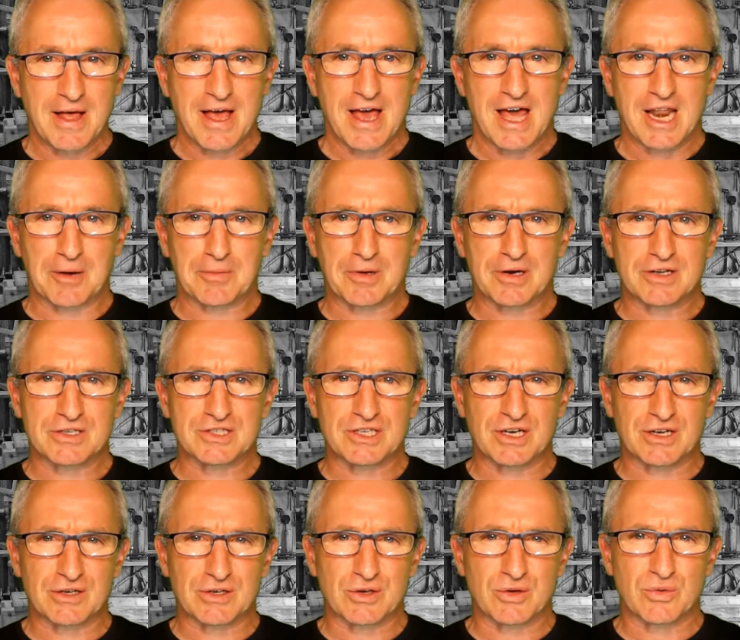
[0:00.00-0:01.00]
And I'm going to
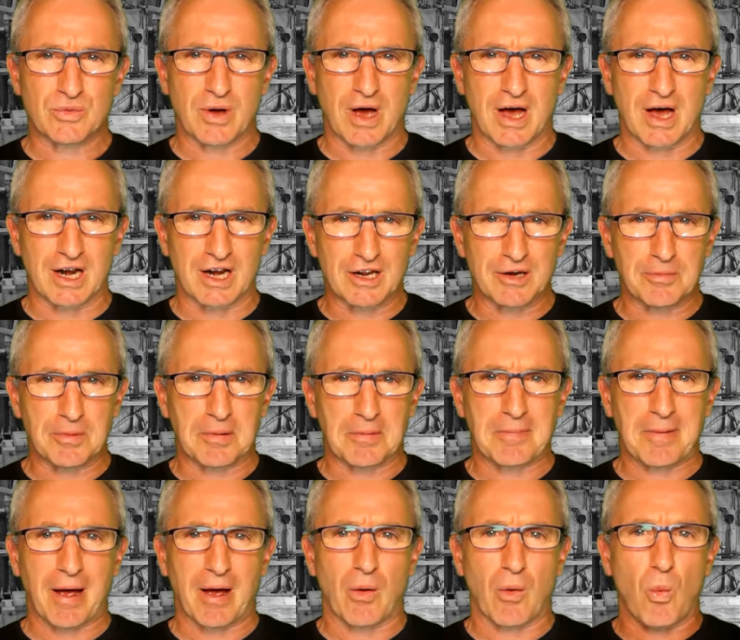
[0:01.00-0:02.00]
tell you a little bit
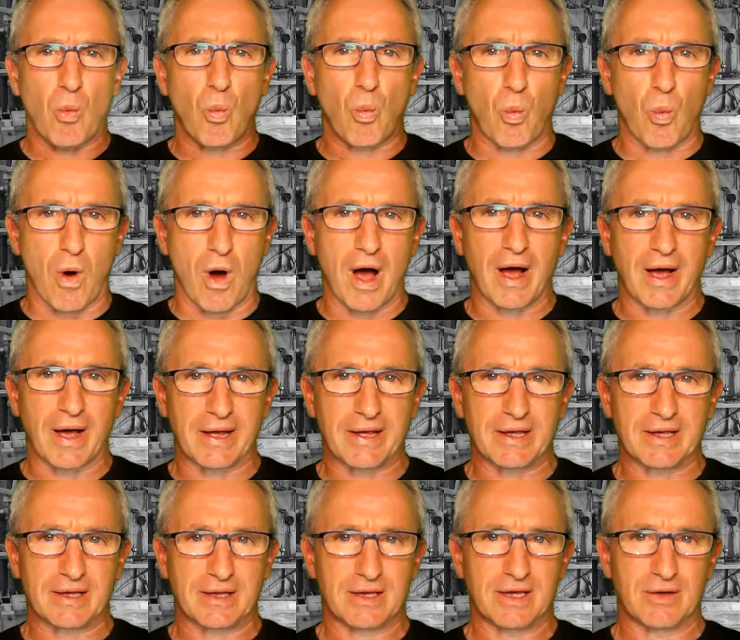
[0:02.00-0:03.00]
about
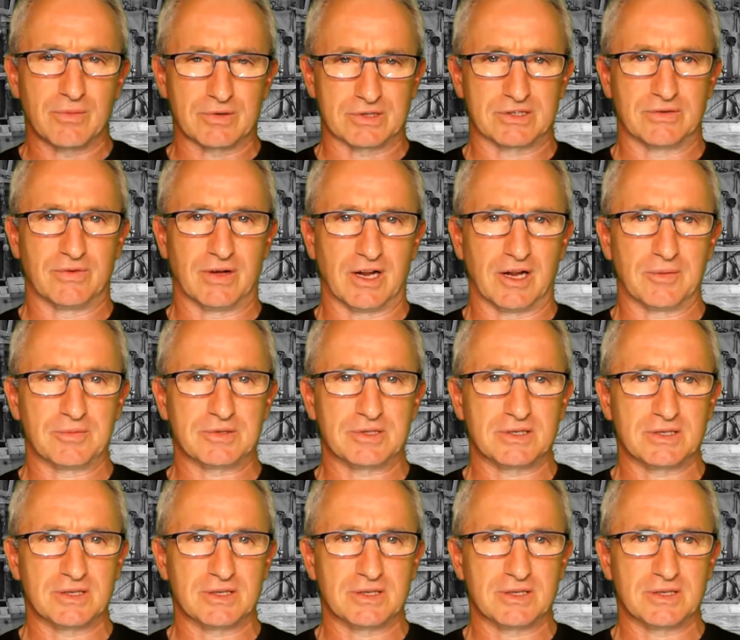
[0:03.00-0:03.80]
why it was developed